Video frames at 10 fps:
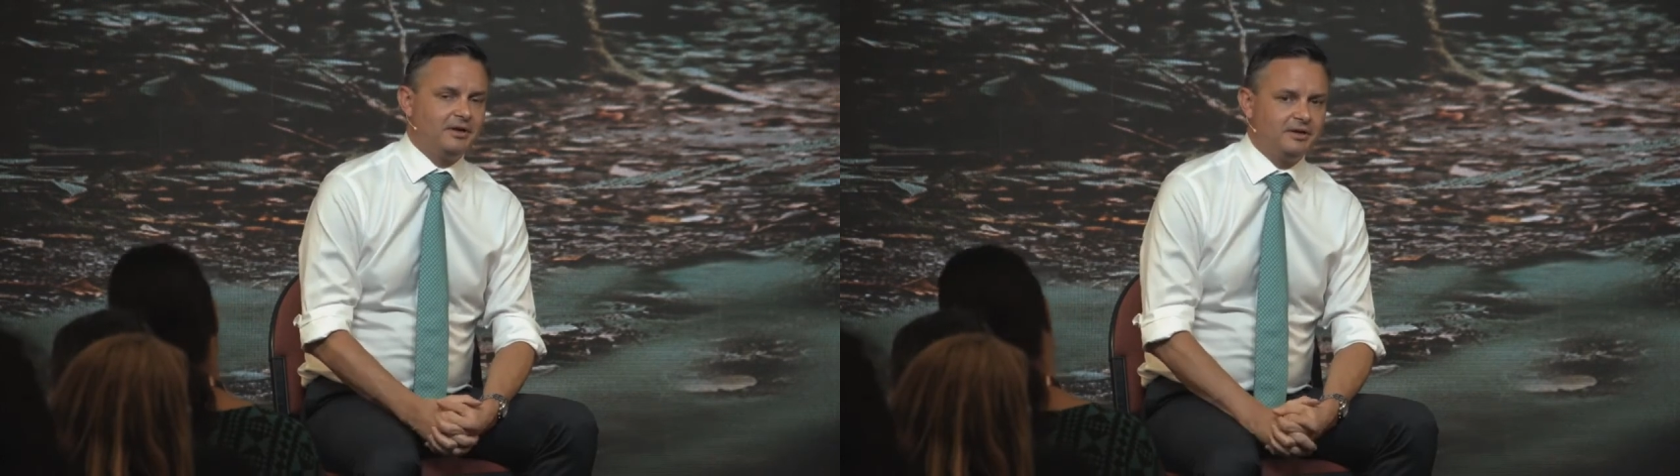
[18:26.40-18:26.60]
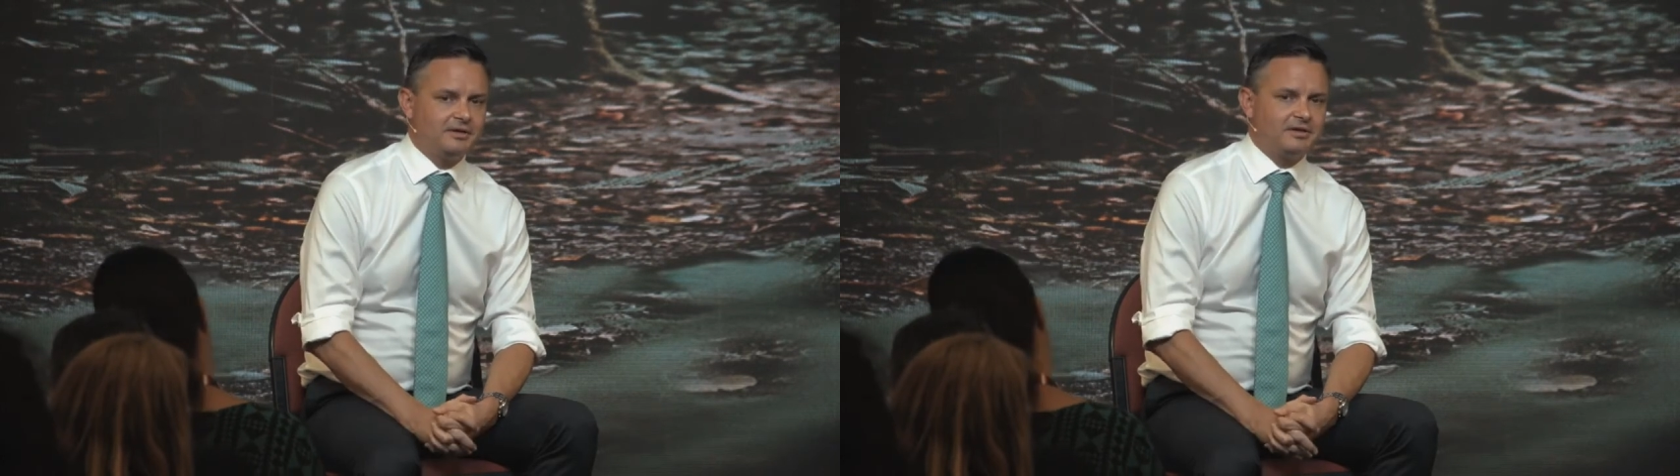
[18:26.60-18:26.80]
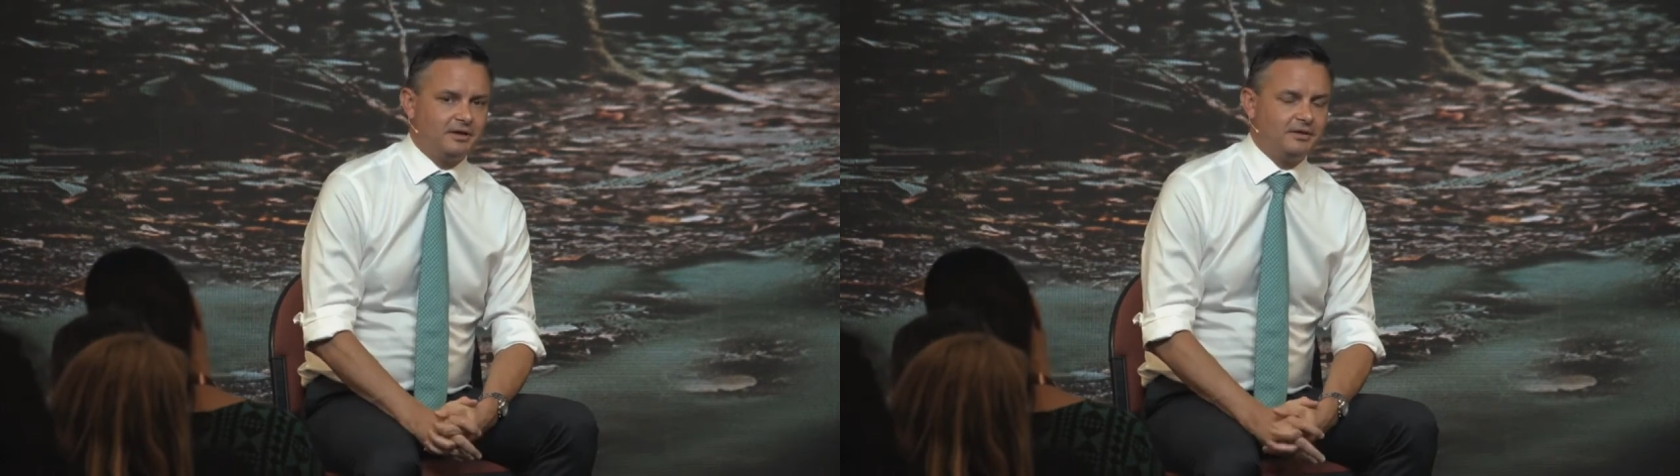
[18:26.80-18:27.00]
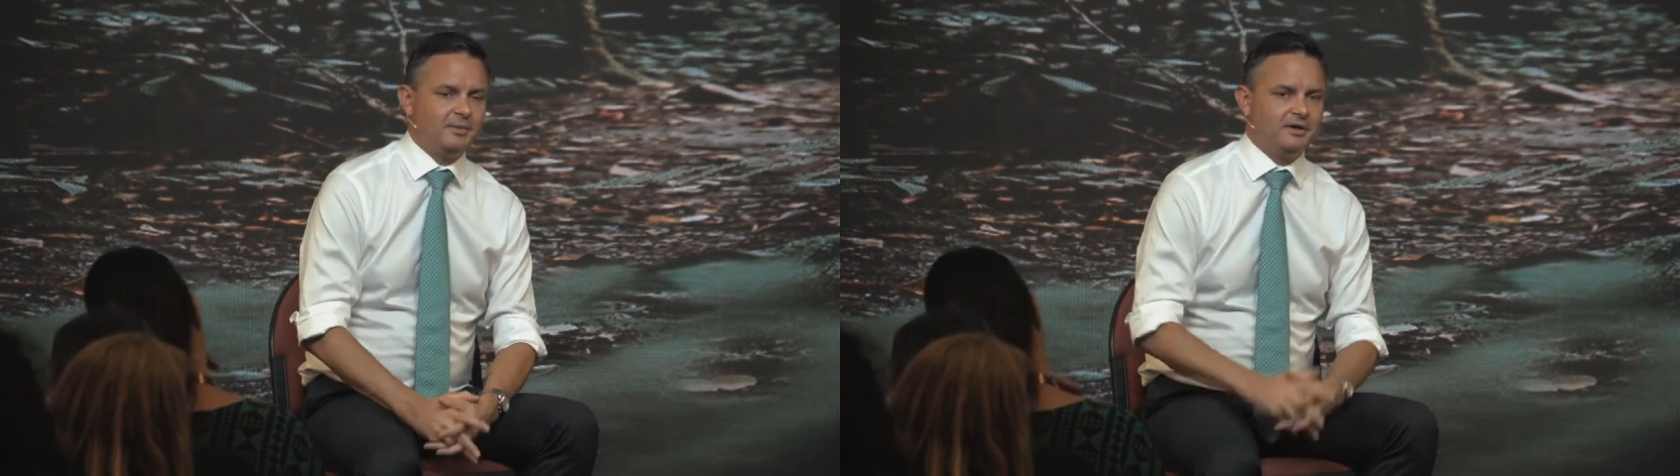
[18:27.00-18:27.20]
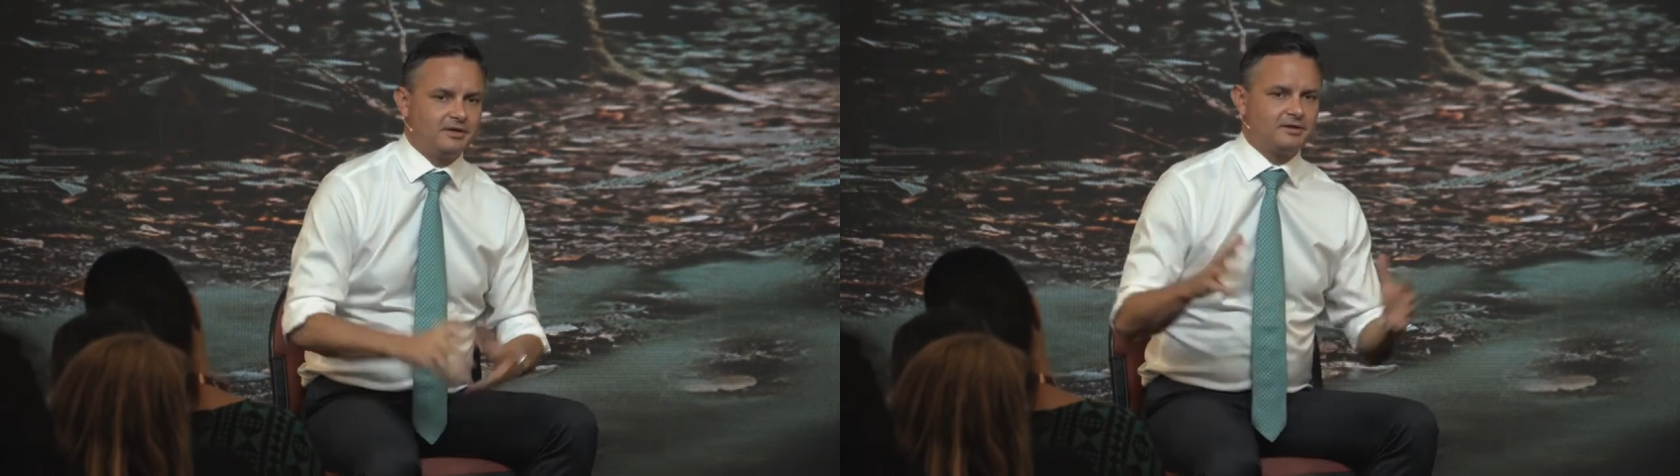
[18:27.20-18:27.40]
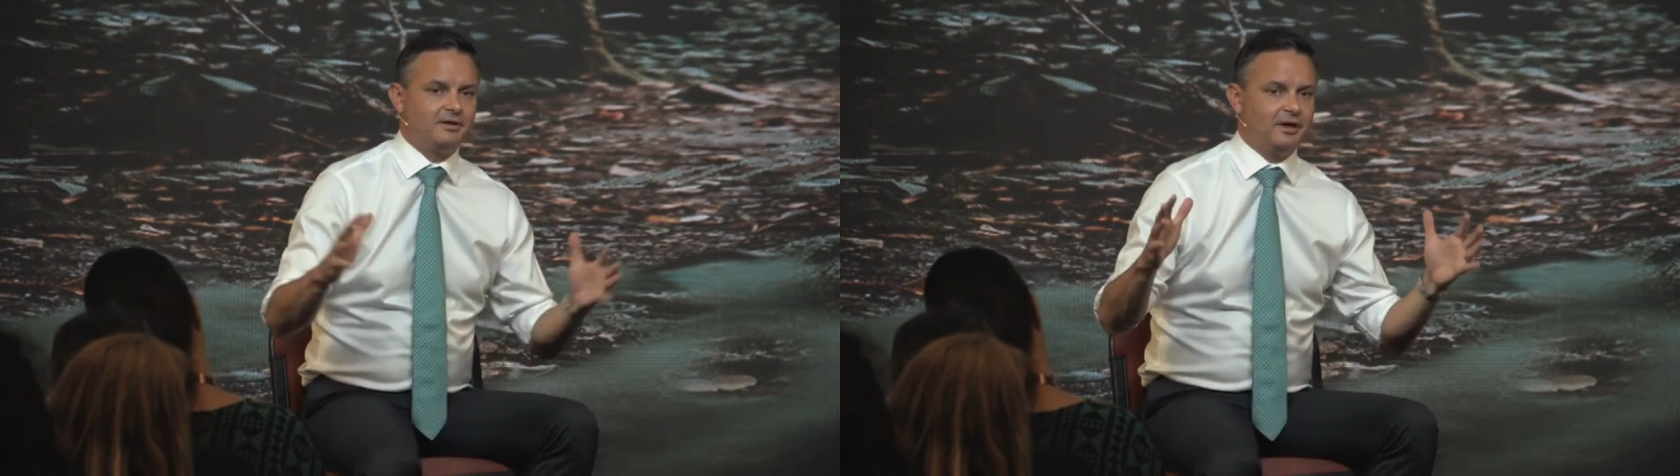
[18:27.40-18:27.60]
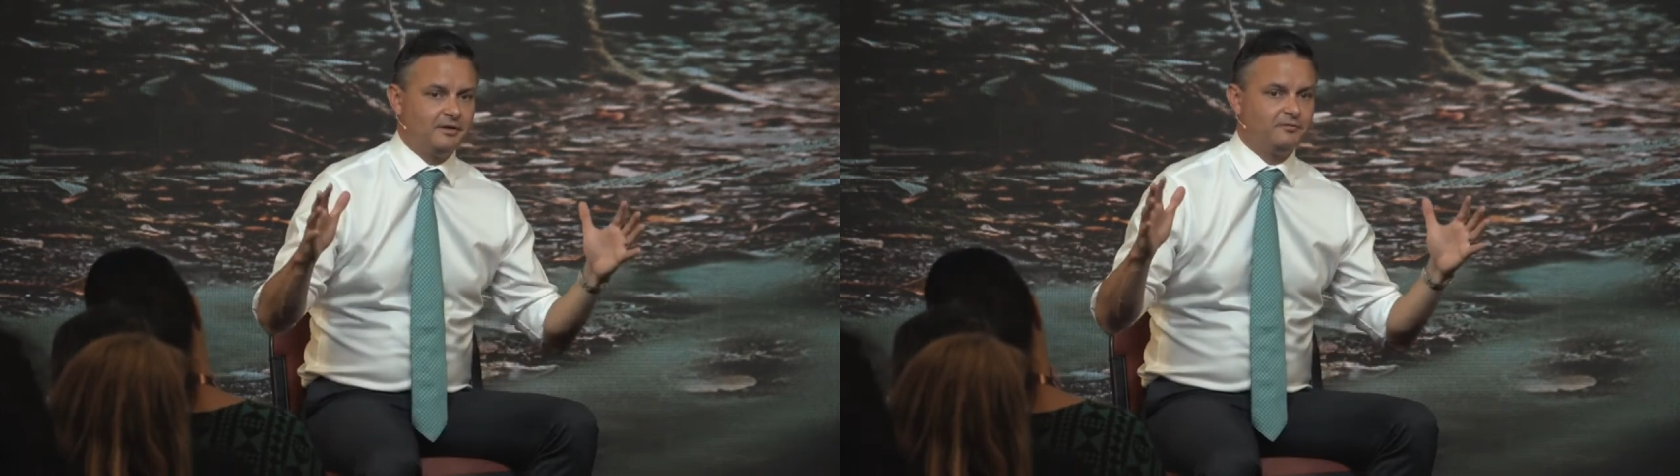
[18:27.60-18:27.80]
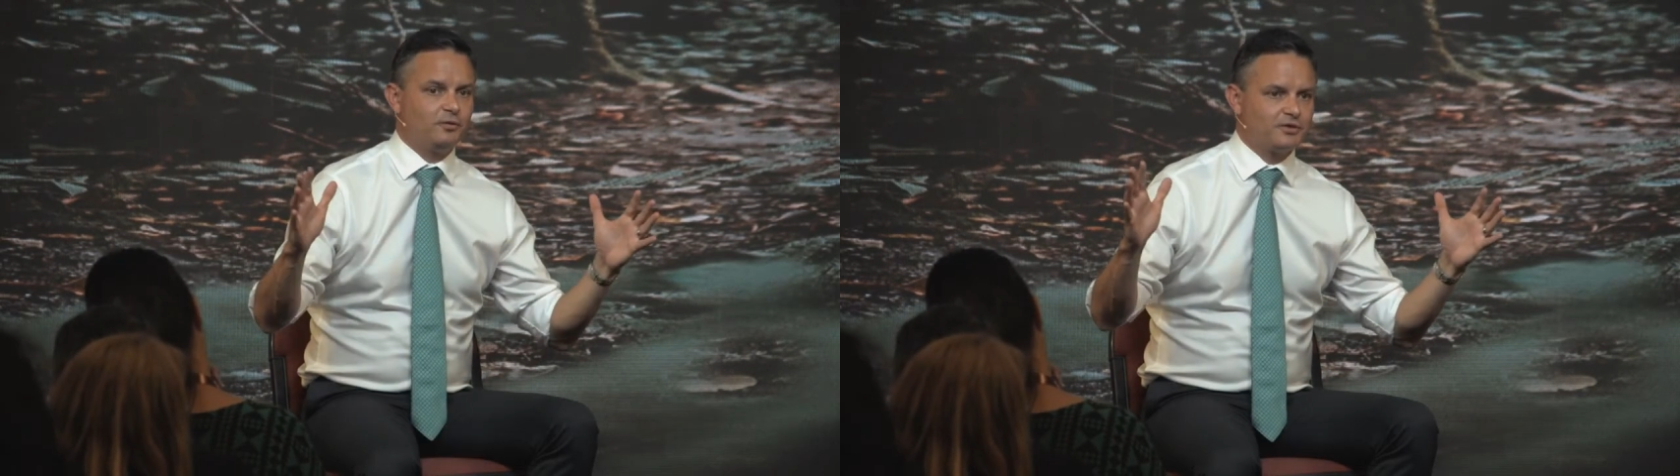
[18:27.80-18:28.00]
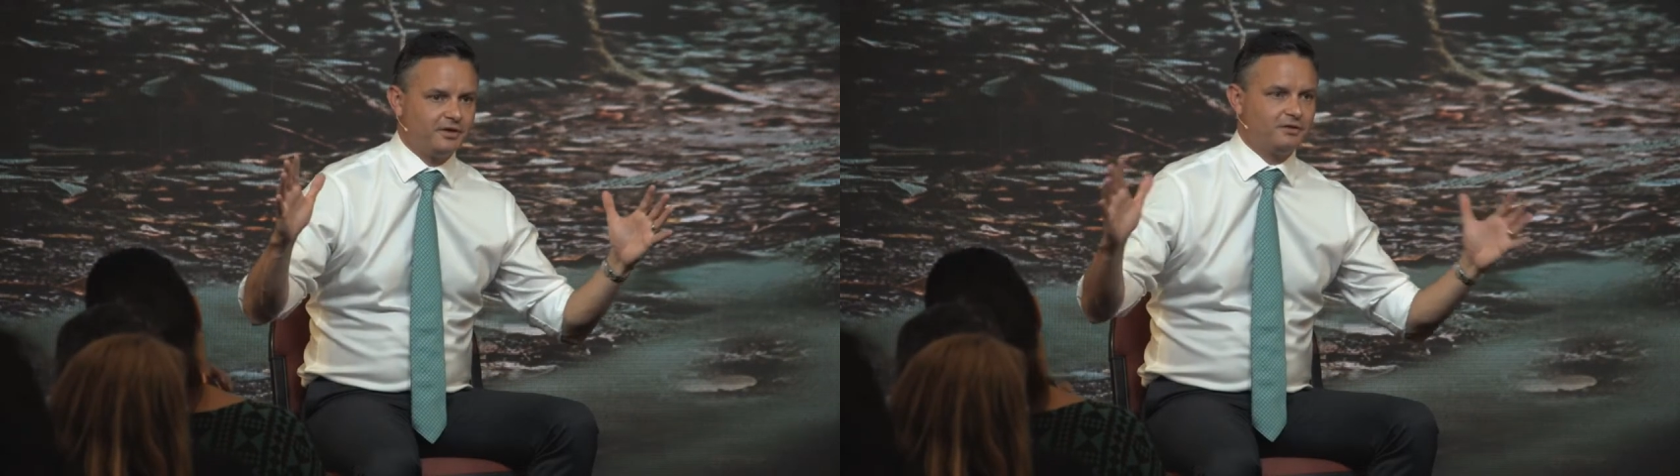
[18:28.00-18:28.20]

Unfortunately,